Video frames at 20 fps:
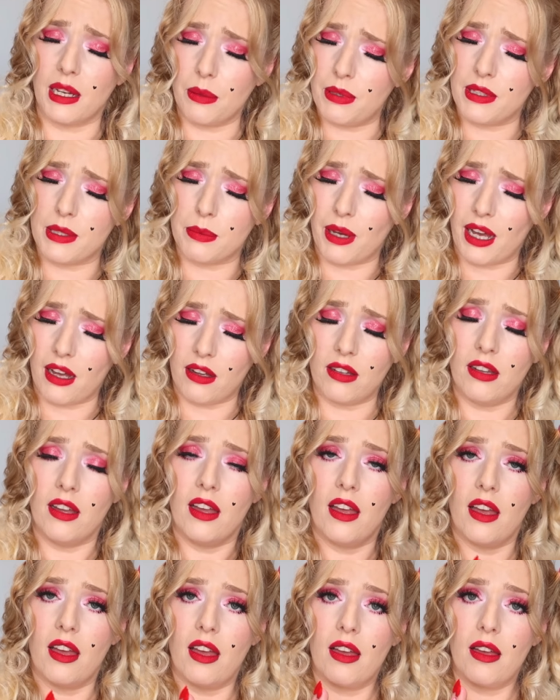up as well,
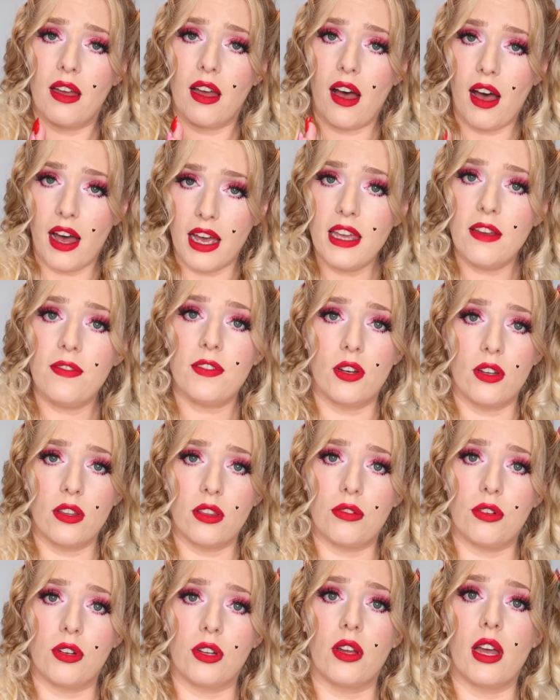I have
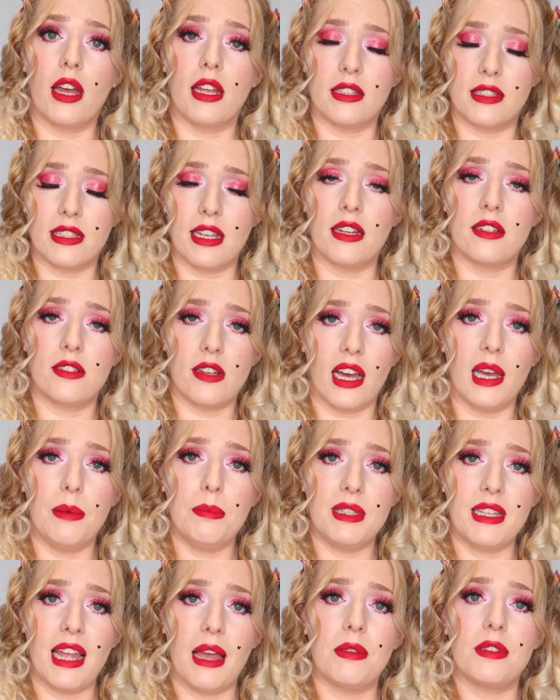gone through and set
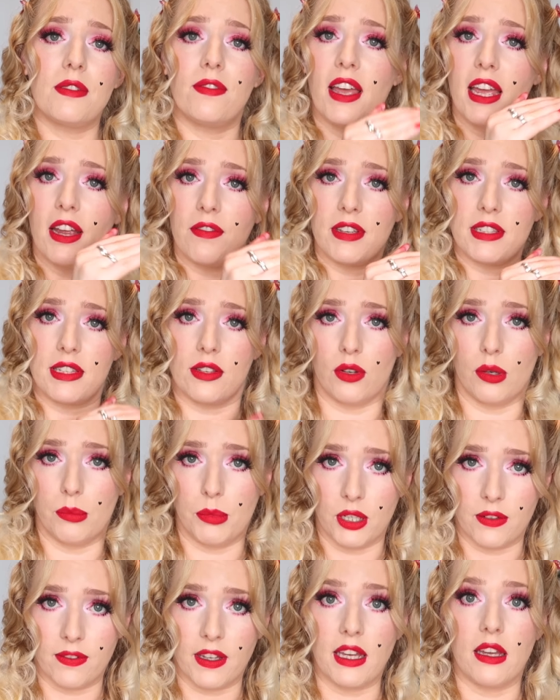timestamps for every single
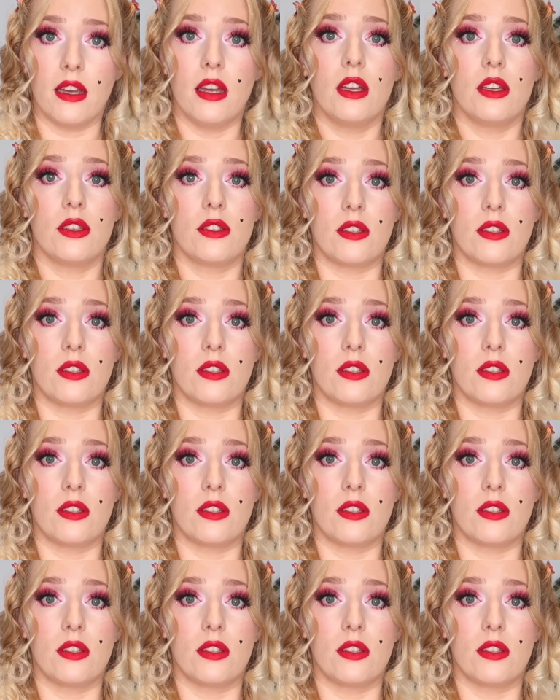movie.